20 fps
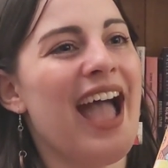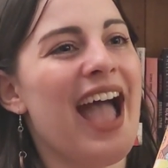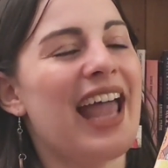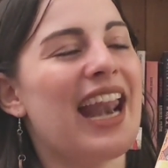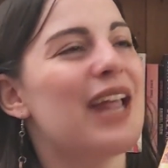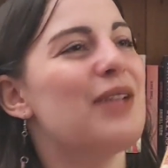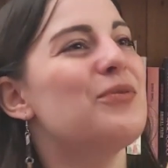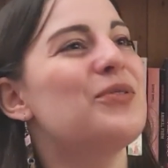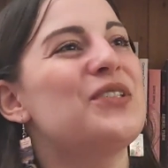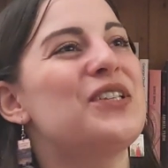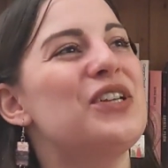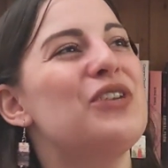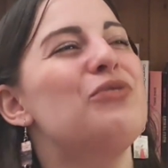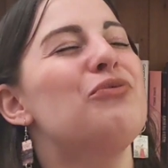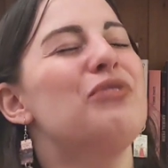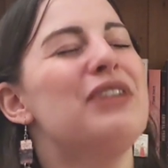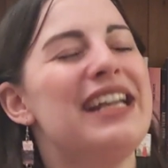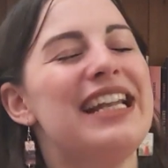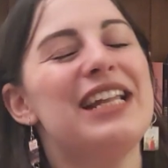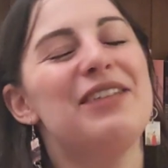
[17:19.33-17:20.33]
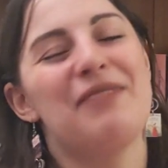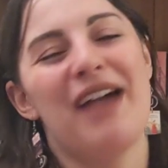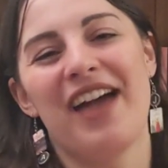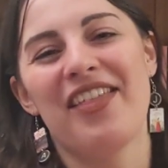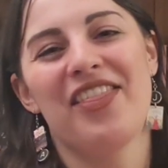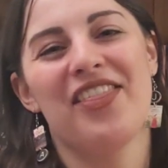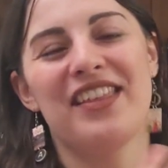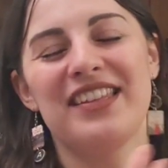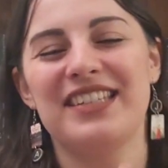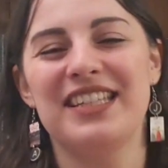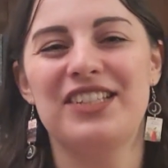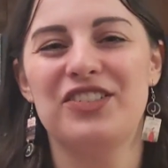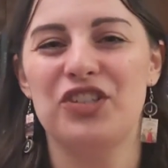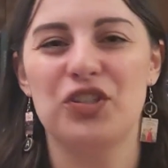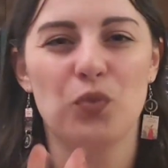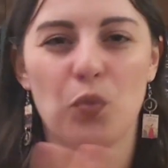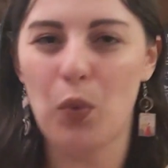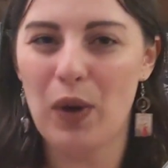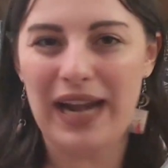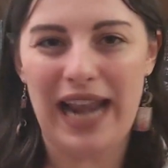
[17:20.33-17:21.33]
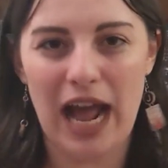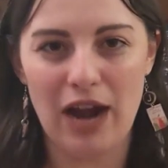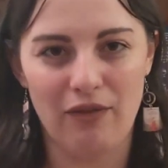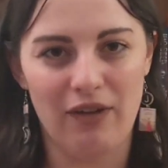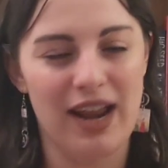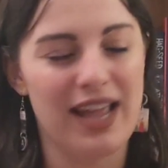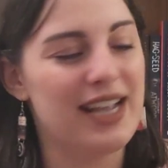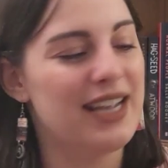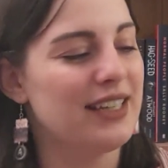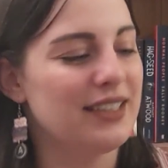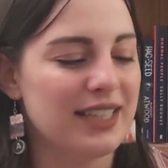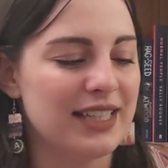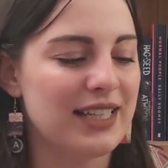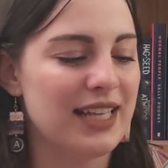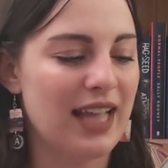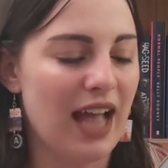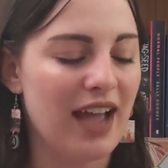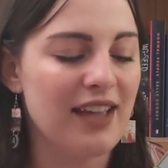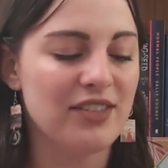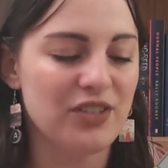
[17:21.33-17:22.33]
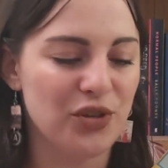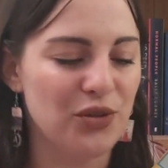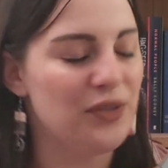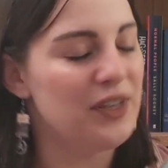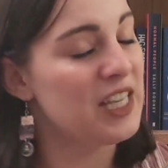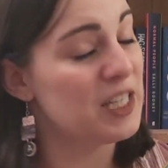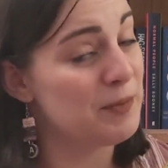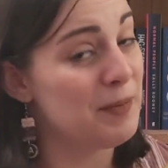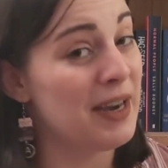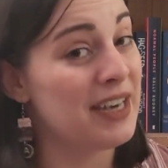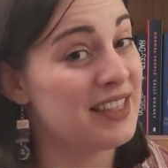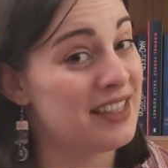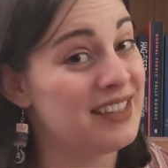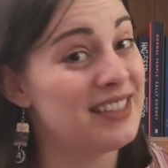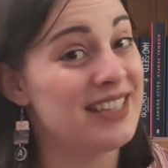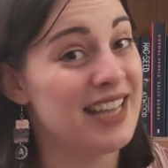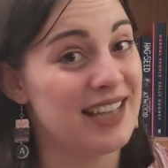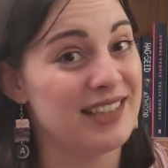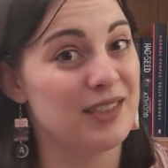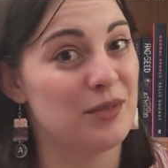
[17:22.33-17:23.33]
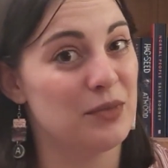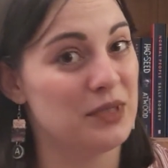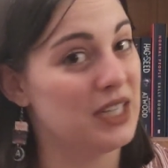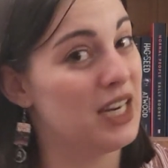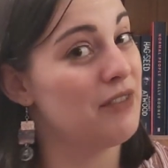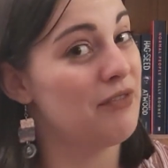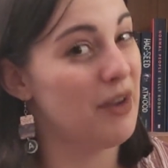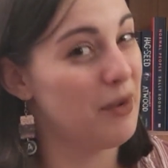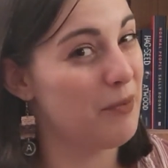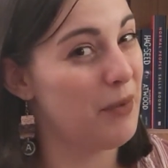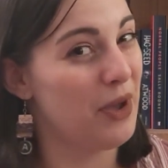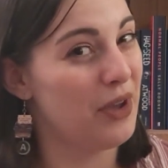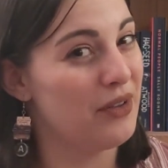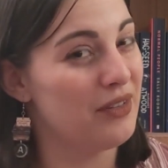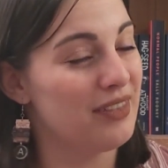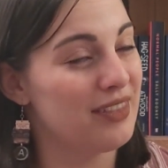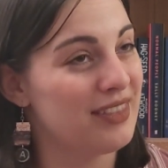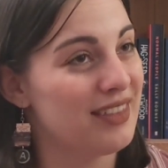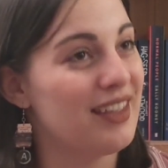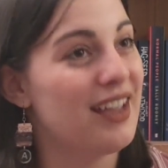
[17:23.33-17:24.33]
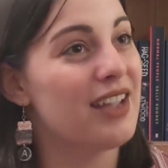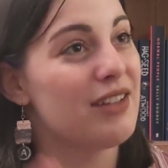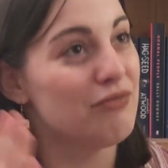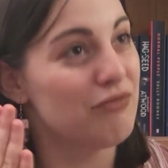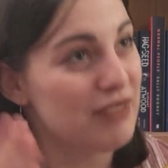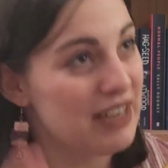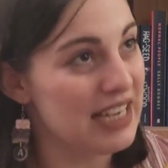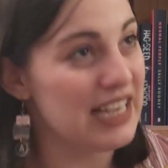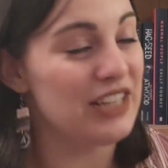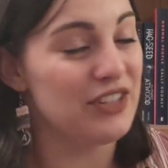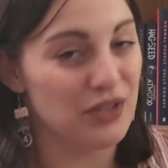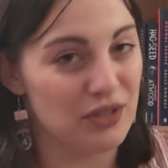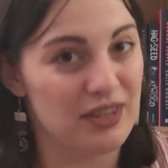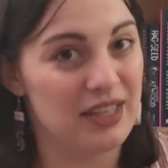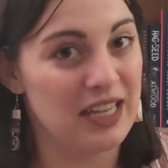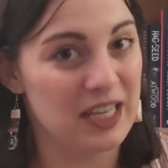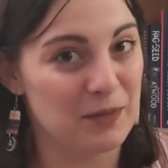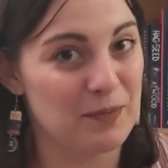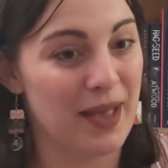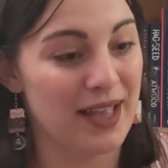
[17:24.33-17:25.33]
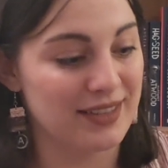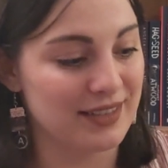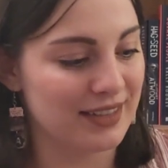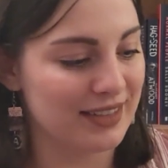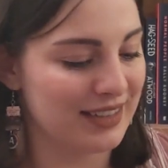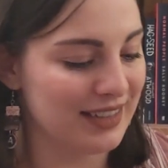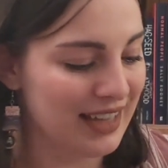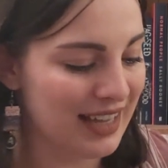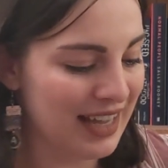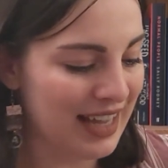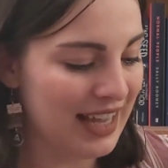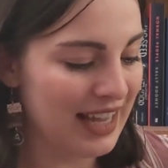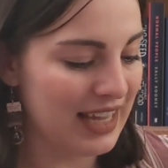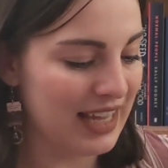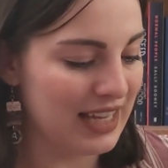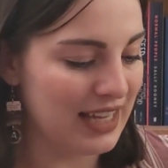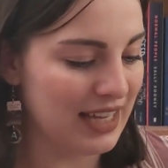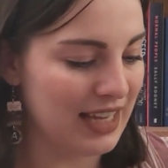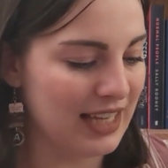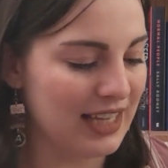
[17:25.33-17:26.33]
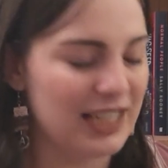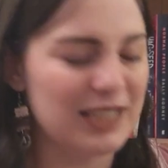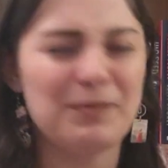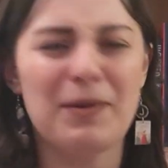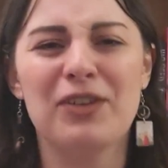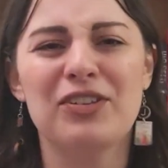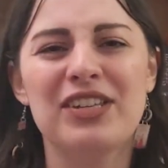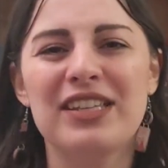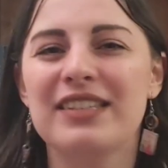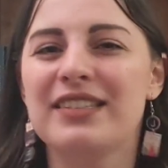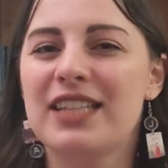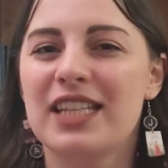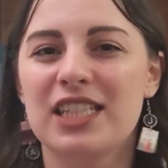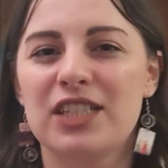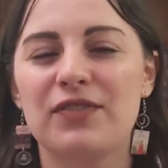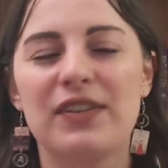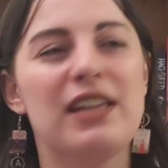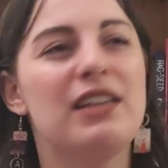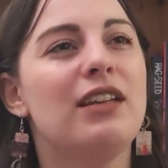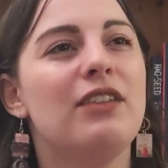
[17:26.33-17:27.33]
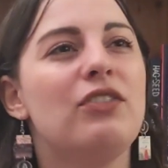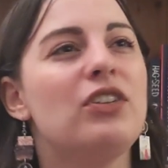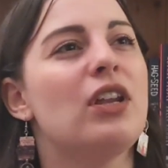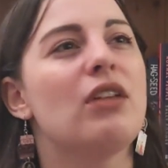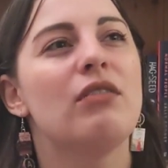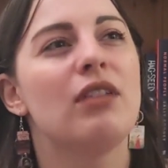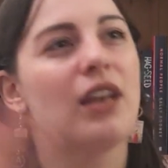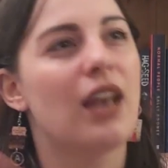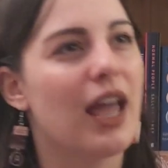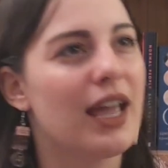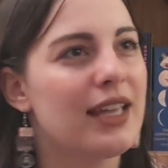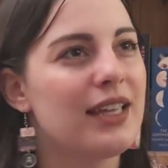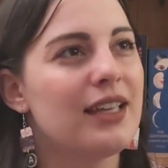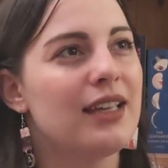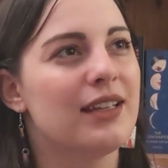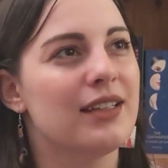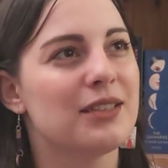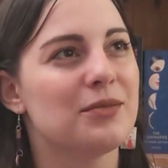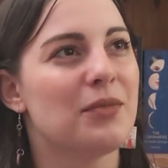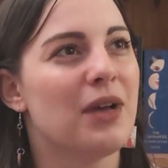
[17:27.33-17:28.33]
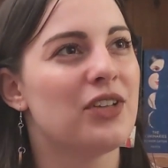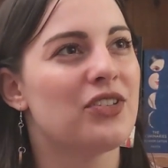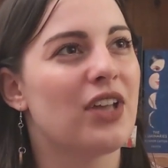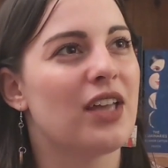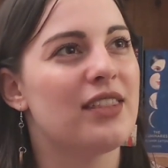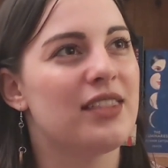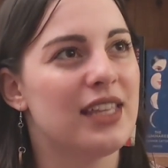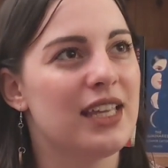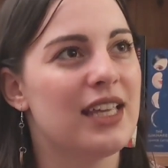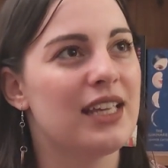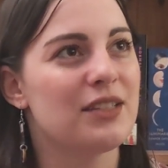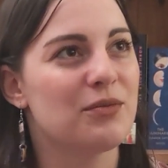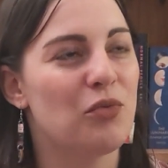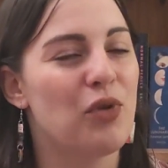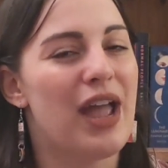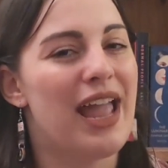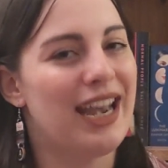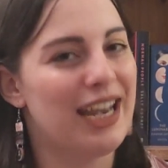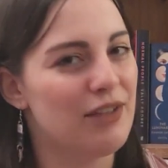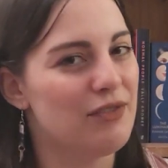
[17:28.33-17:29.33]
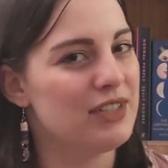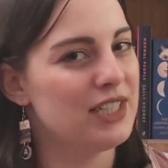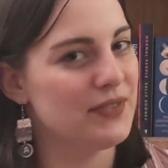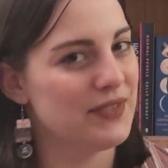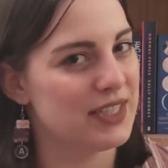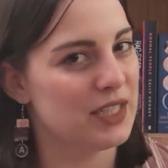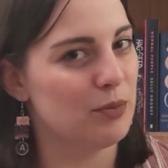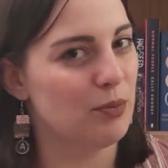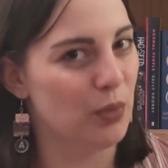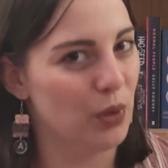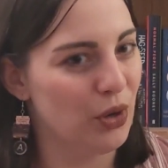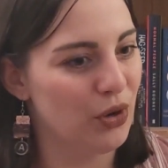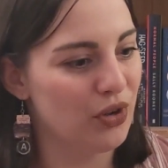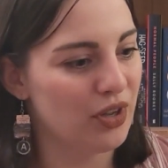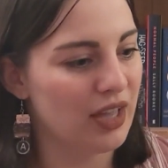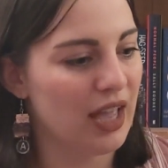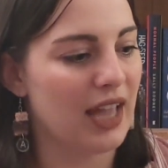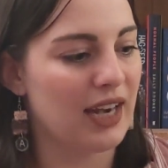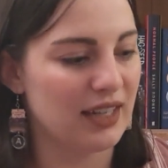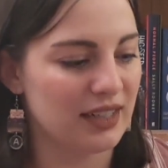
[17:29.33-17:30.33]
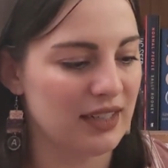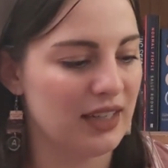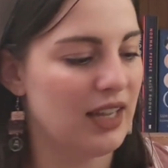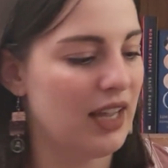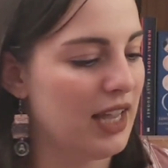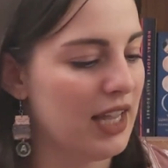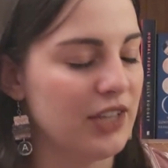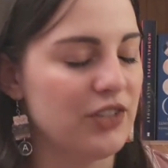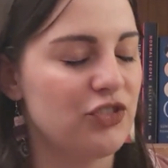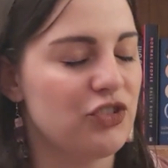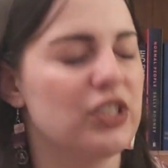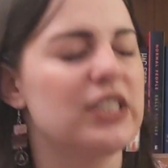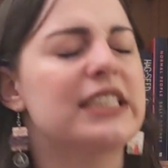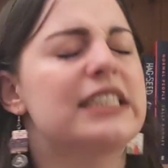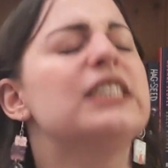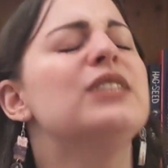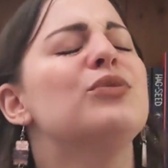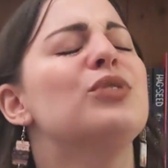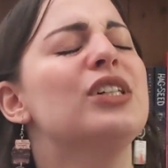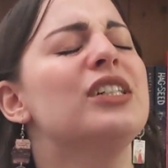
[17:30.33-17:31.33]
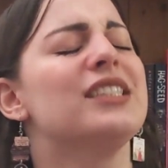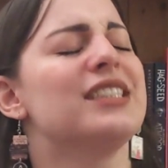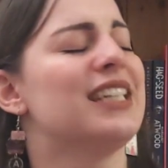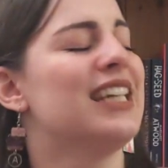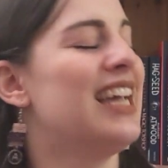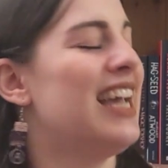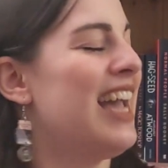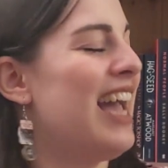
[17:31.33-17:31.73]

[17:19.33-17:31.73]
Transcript: And I'm still really mad that this didn't just win outright, because I do think it's better than The Testament, and I've read both. I really do think it's better. Especially in the sense of, even if you don't like it as much, I think it's more innovative as a book, and it's just so good.